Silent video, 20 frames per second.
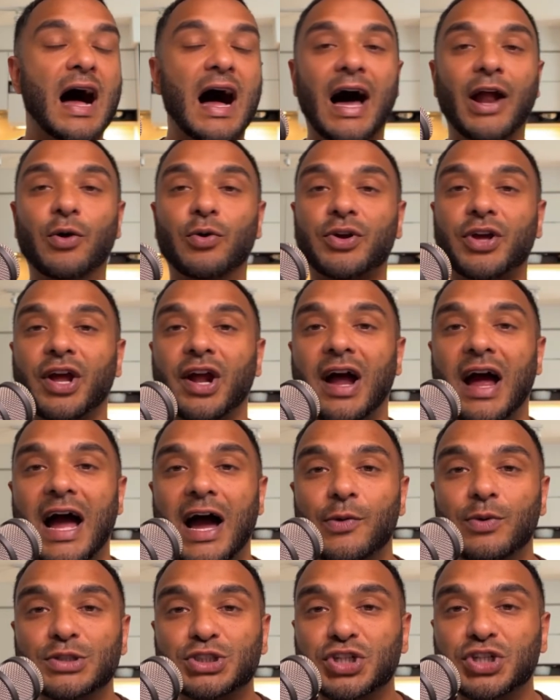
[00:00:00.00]
I don't care
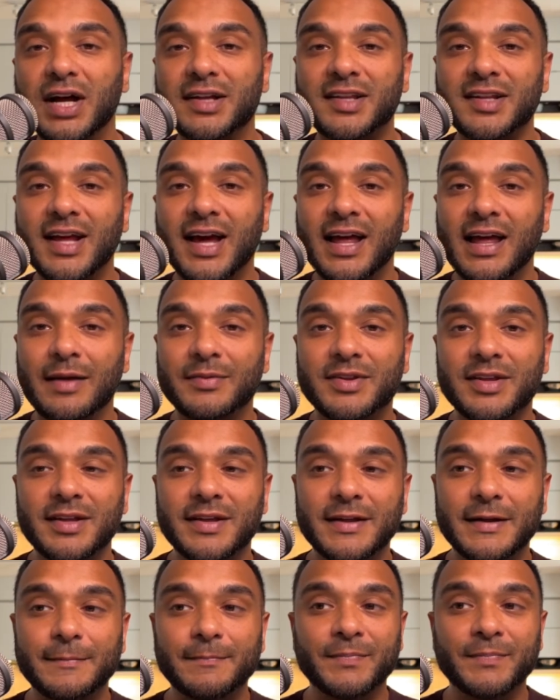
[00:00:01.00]
how attracted I am to
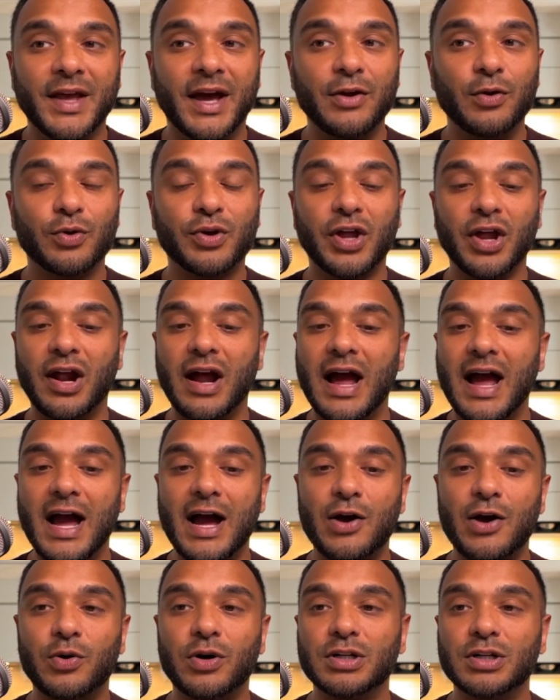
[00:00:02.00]
him. I don't care
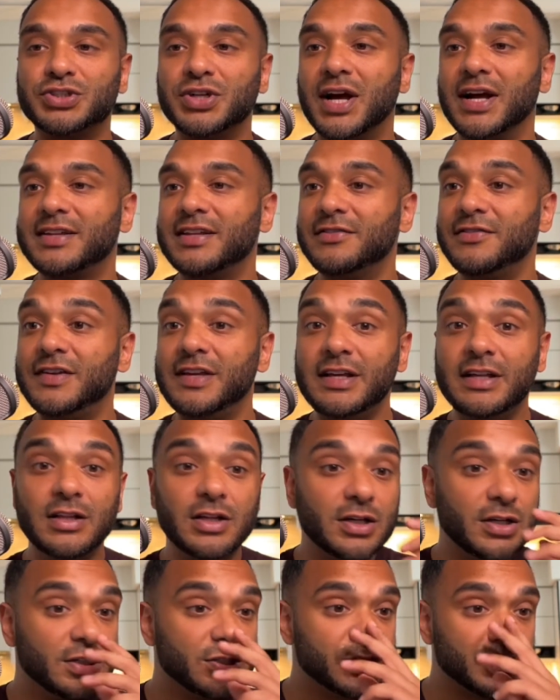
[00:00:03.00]
how attractive he
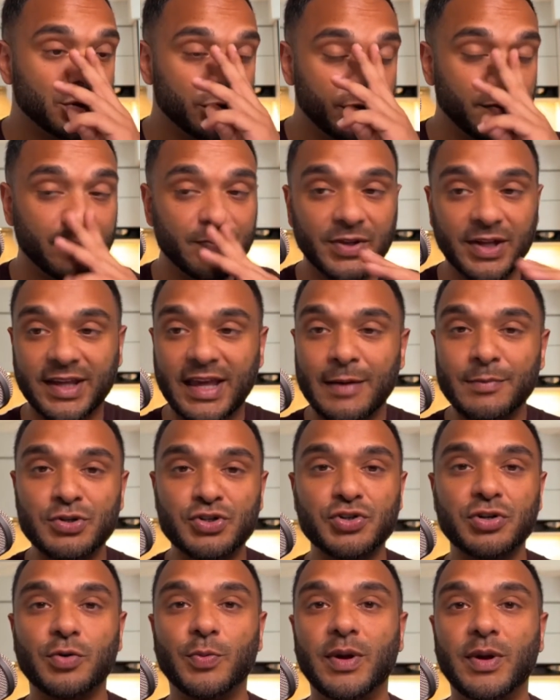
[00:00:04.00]
looks or the
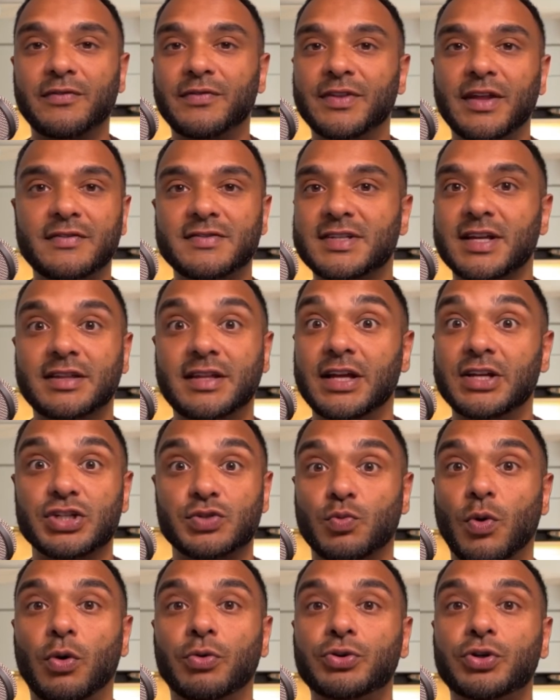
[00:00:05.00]
chemistry or whatever they've said. They
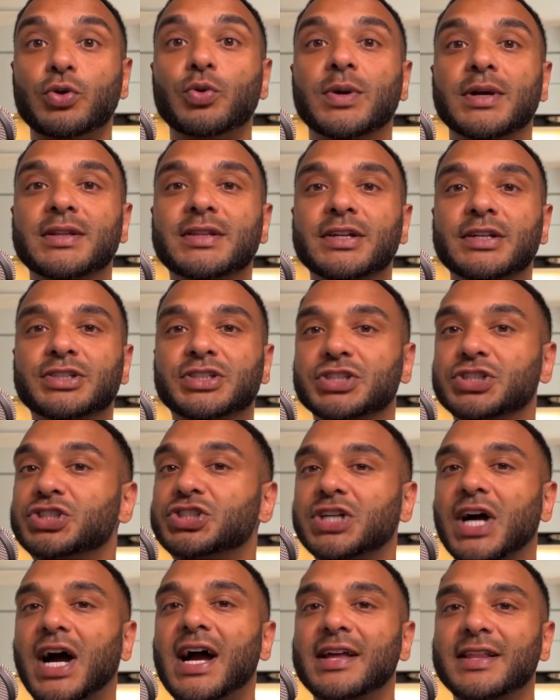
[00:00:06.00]
just won't do it. They're just
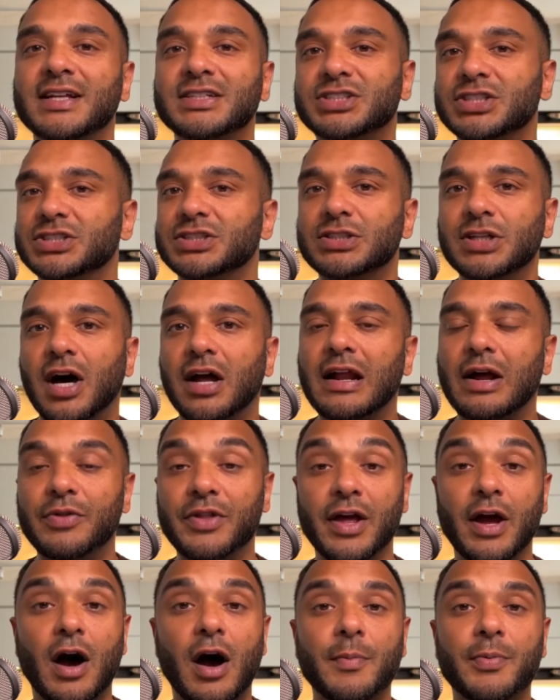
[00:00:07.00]
shy. That's just not how
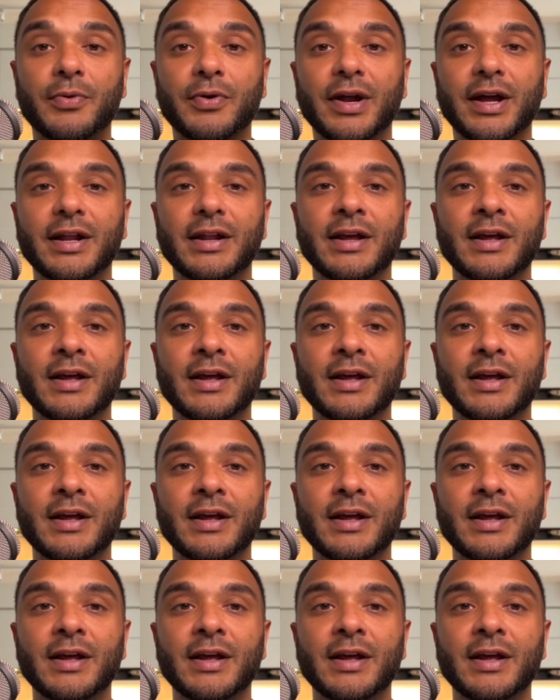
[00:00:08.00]
they operate.